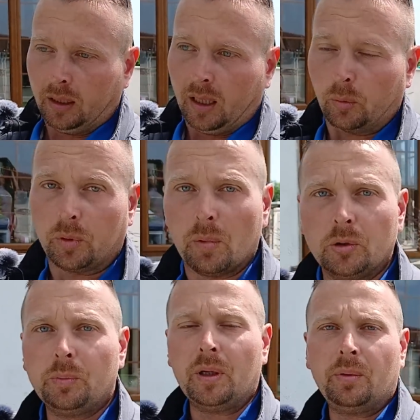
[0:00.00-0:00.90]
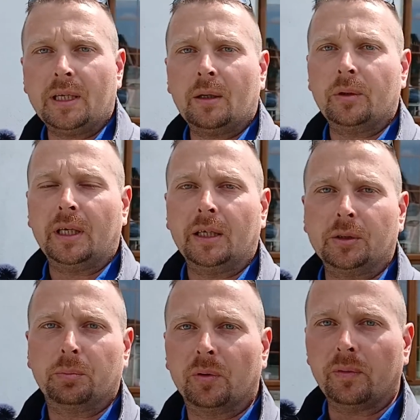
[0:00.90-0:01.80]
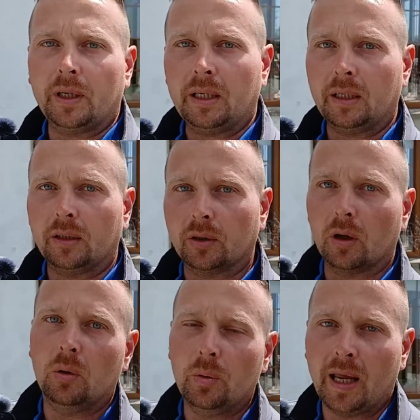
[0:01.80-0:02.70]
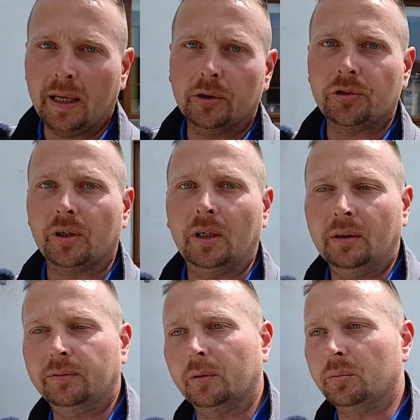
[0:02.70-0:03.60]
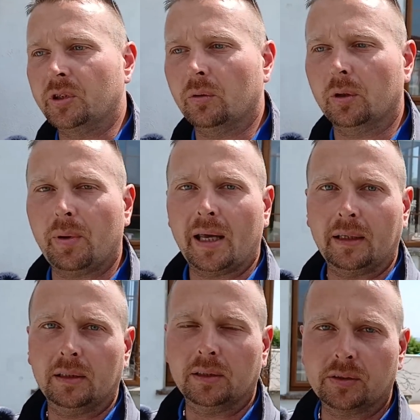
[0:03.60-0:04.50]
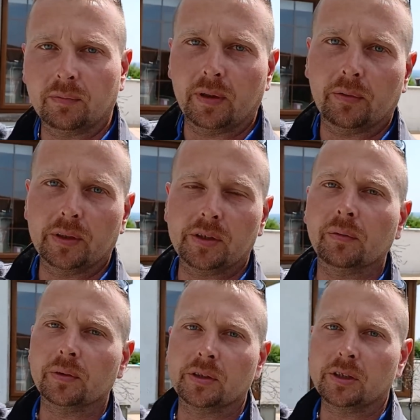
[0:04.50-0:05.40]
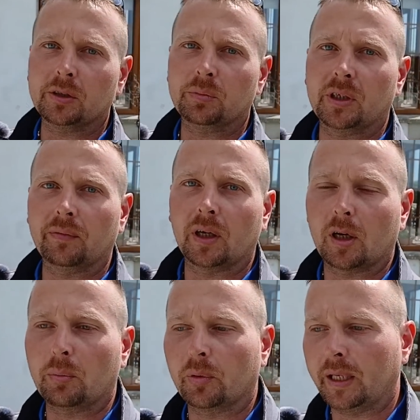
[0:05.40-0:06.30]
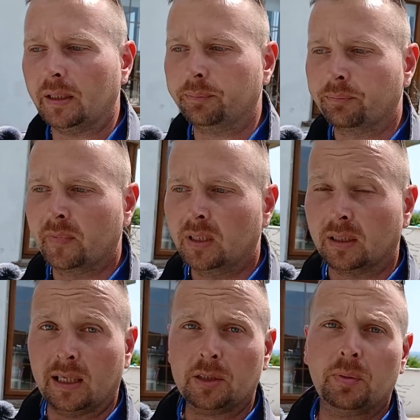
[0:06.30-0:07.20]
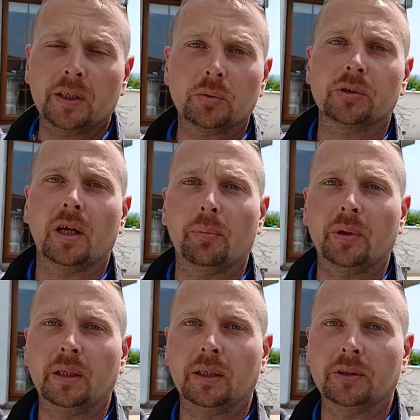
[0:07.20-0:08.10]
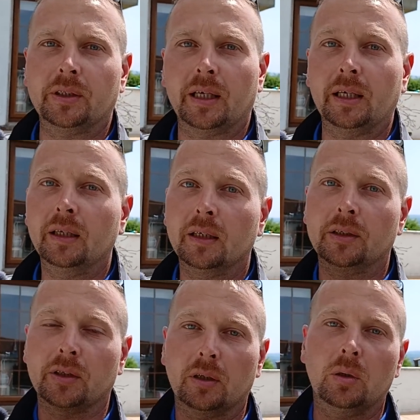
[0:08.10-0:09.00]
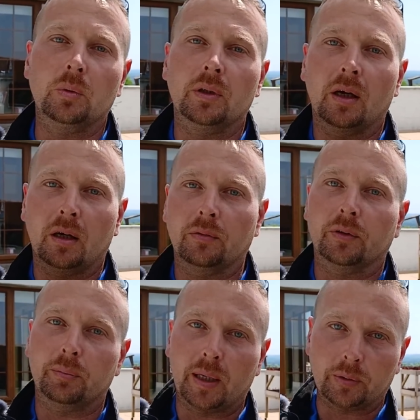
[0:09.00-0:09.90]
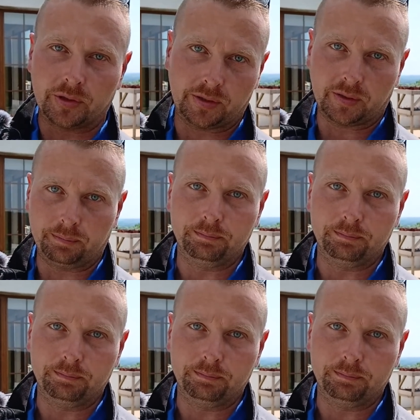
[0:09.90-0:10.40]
And with most people nowadays providing their own energy from solar panels and various different systems they've got operating, the last place we're stopping in here today is our own off-grid power system.